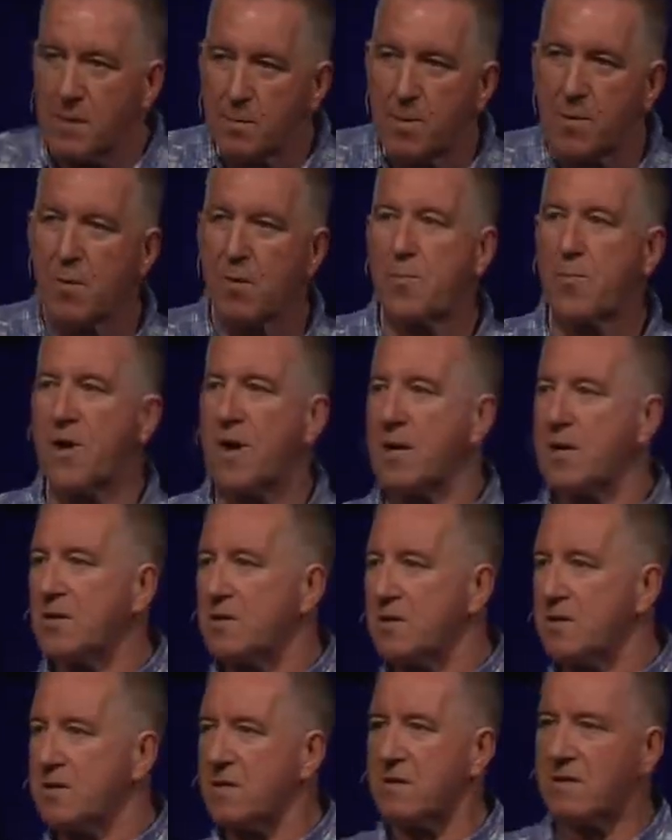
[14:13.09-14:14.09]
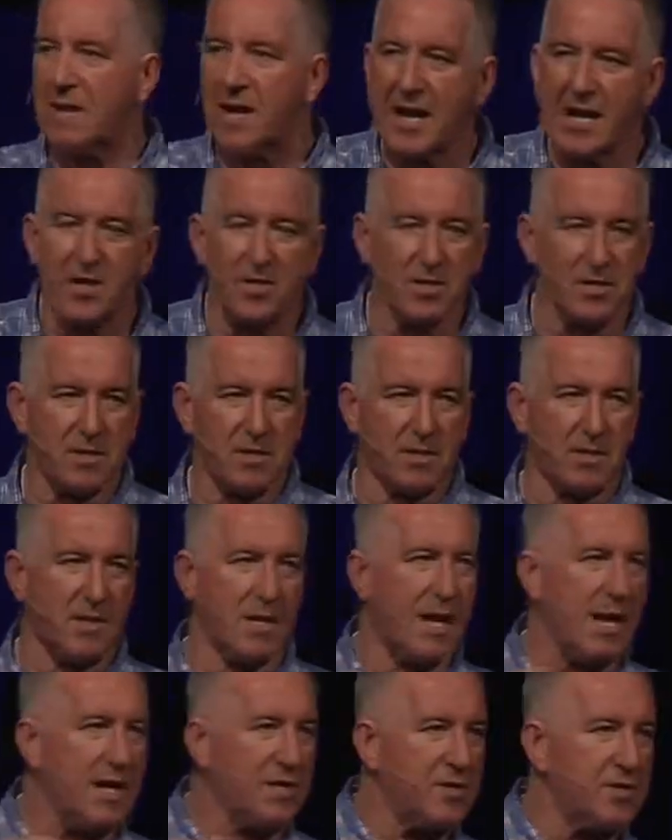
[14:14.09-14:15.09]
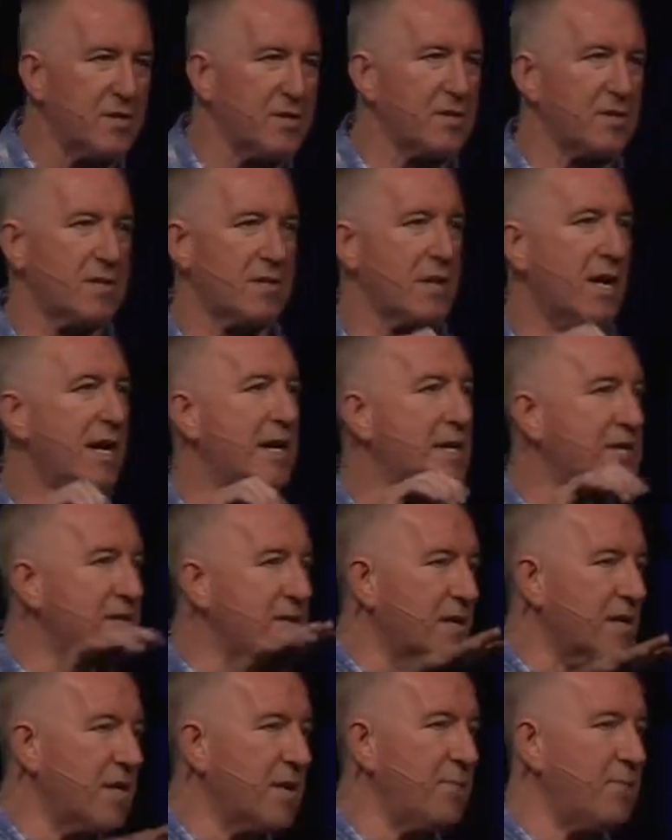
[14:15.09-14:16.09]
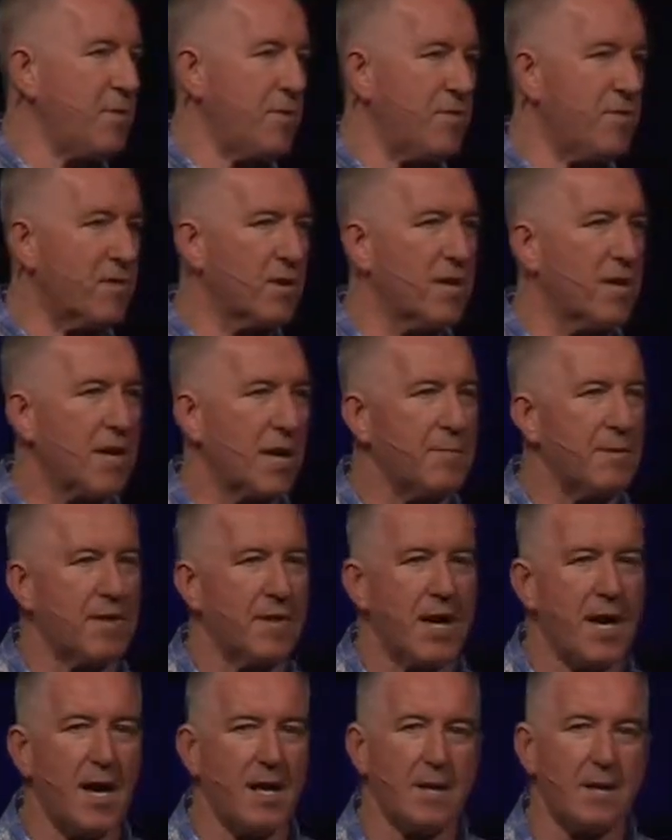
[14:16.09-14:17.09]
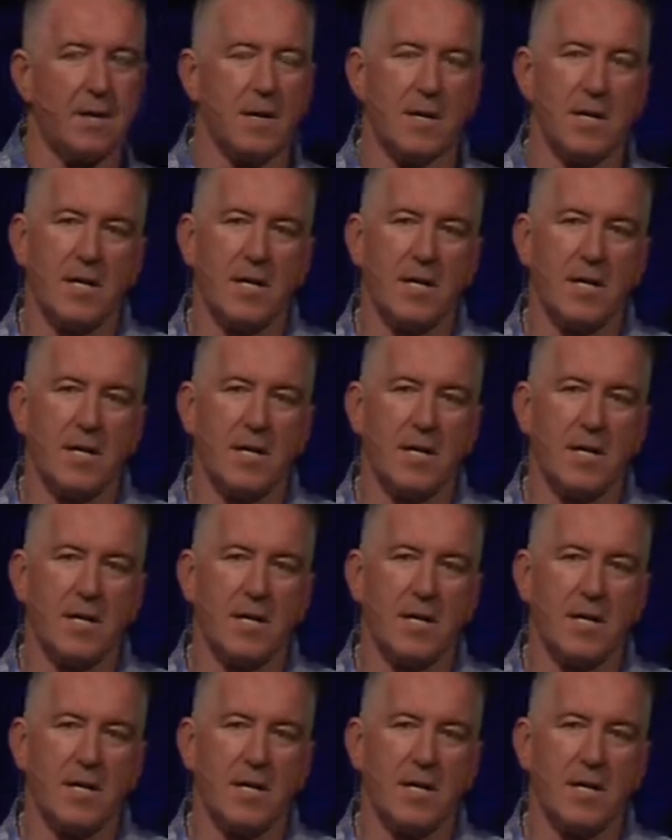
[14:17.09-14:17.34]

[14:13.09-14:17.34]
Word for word: But we're praying Jesus' light, Jesus' light, Jesus' light is going to keep overcoming that.